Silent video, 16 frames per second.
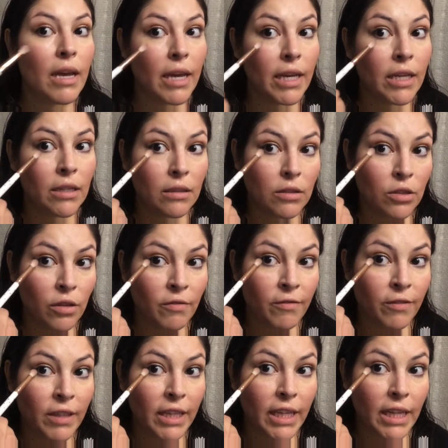and don't
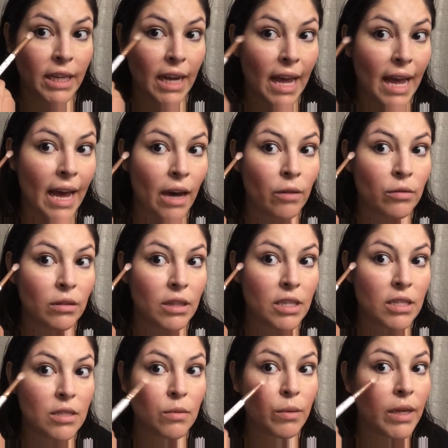flick it out
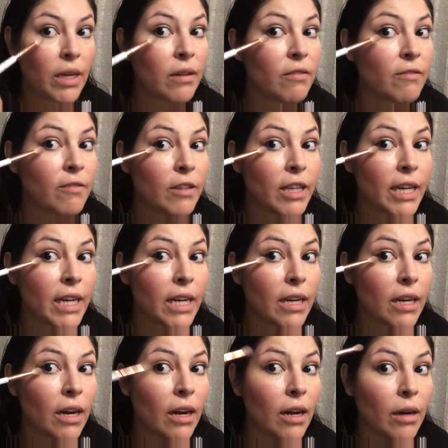this way, flick
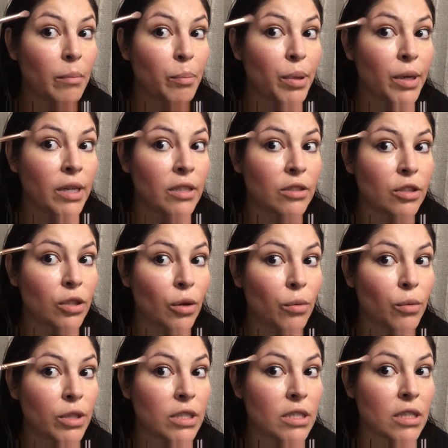it up
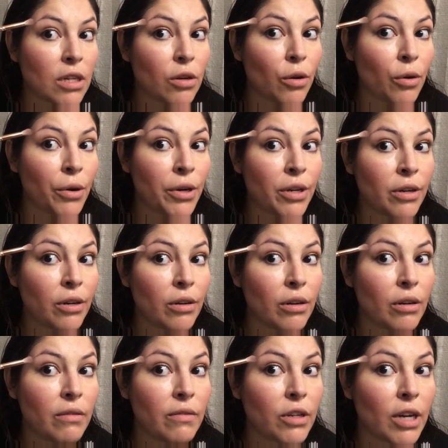towards the corner
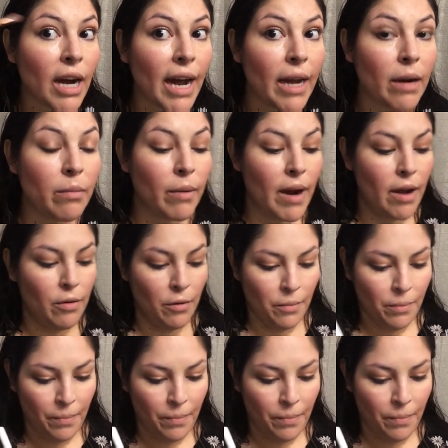of your eyebrow.